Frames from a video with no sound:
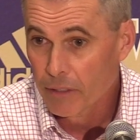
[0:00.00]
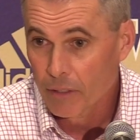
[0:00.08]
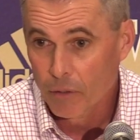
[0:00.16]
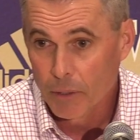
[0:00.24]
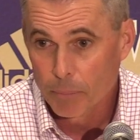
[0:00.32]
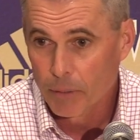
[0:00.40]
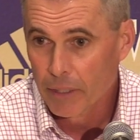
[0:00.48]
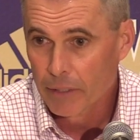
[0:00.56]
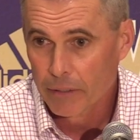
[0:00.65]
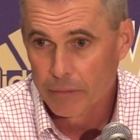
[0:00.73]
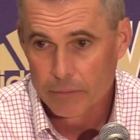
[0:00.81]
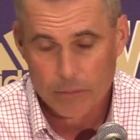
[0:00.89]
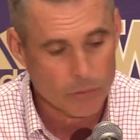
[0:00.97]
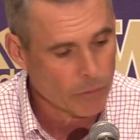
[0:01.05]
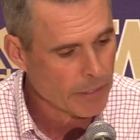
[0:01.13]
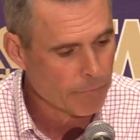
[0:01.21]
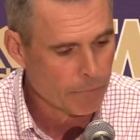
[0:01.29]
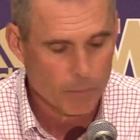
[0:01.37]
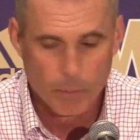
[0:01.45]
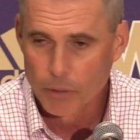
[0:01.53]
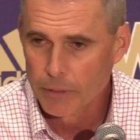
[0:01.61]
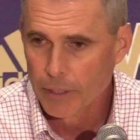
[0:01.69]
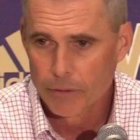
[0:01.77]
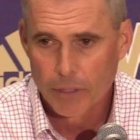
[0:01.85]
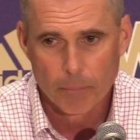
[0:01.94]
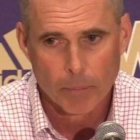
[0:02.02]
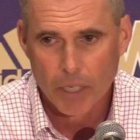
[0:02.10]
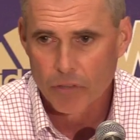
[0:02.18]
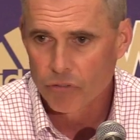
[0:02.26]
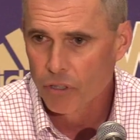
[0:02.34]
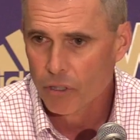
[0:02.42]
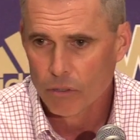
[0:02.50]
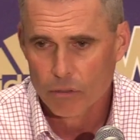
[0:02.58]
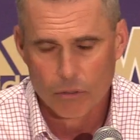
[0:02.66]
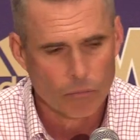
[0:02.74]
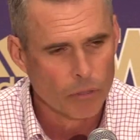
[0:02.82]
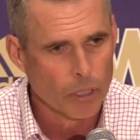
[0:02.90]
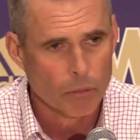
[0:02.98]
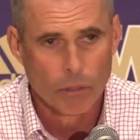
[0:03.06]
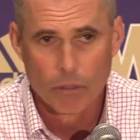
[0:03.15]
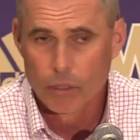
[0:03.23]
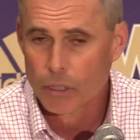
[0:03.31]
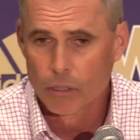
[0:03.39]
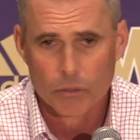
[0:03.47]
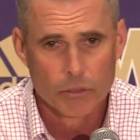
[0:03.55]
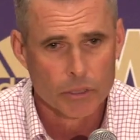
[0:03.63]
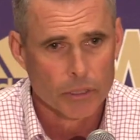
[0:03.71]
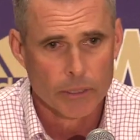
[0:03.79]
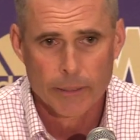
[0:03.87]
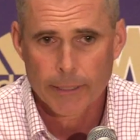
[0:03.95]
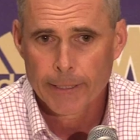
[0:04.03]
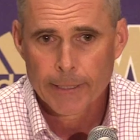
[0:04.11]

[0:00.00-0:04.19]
You know, he played in great football down there at Bosco and really well coached. And